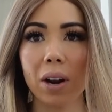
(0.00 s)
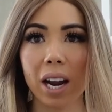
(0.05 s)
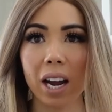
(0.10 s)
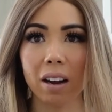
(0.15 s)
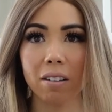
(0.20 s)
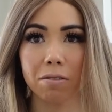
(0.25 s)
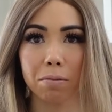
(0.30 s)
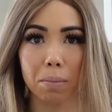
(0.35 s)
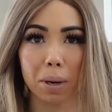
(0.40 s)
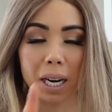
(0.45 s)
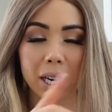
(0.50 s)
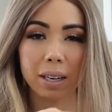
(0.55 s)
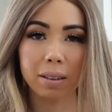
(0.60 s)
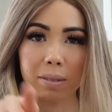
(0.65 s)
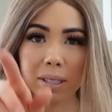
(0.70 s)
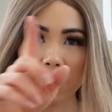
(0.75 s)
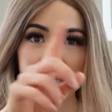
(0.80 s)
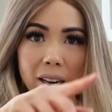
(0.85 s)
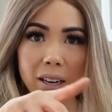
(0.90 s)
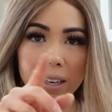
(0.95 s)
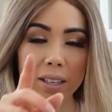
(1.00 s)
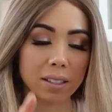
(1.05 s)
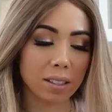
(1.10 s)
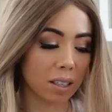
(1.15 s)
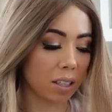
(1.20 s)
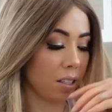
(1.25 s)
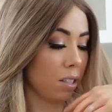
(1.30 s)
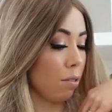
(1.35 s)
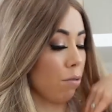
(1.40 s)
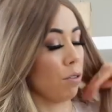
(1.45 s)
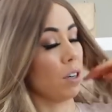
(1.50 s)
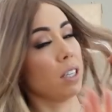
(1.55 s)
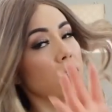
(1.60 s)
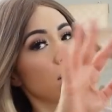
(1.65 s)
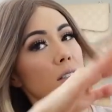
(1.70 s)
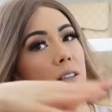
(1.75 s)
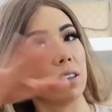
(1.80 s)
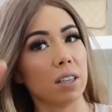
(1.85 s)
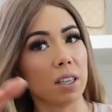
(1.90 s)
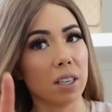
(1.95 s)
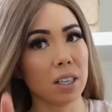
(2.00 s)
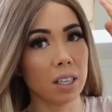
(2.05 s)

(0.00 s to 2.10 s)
I have my settings in a different